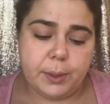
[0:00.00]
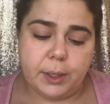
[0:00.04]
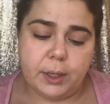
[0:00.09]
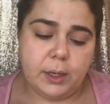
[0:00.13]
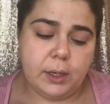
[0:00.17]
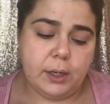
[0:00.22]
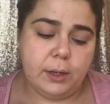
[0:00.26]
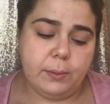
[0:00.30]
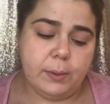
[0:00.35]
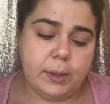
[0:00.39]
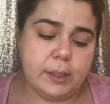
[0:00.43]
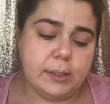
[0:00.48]
but
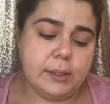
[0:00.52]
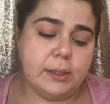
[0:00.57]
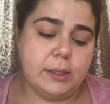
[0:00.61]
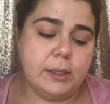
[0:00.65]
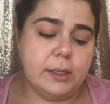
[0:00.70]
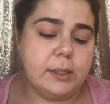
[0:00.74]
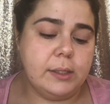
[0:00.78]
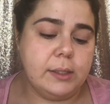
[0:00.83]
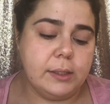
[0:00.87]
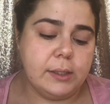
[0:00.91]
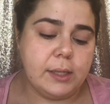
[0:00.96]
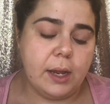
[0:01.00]
anyways,
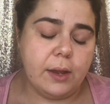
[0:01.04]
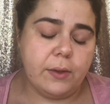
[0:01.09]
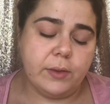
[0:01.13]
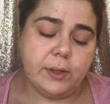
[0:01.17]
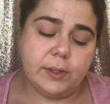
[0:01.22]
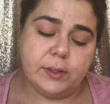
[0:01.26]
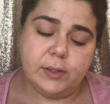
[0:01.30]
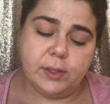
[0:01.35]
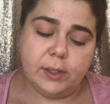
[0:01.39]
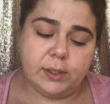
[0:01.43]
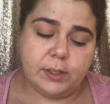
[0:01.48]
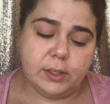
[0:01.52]
this is how
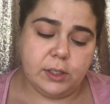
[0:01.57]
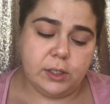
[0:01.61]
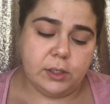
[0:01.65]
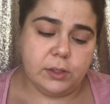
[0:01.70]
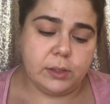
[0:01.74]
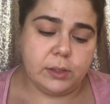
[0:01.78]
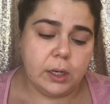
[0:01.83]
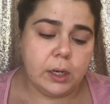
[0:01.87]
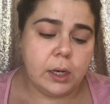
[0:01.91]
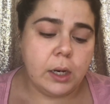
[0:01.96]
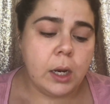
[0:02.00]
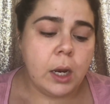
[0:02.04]
this says to
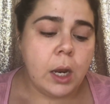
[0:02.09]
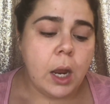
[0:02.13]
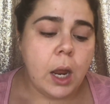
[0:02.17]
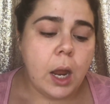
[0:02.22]
it.